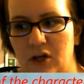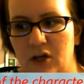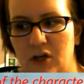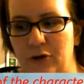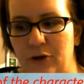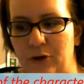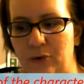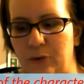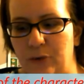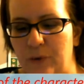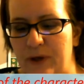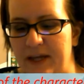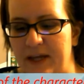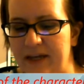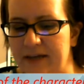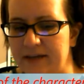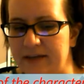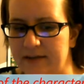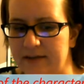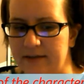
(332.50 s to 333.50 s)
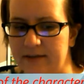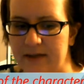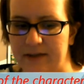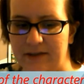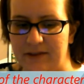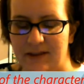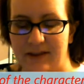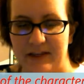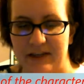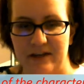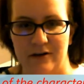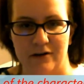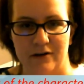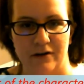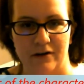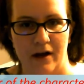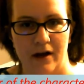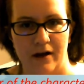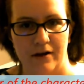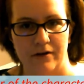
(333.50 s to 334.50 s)
who is the
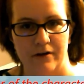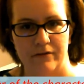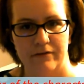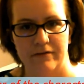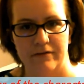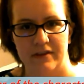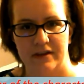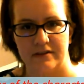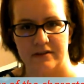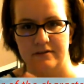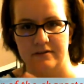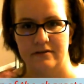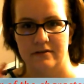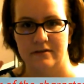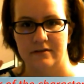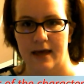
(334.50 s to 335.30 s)
leader of this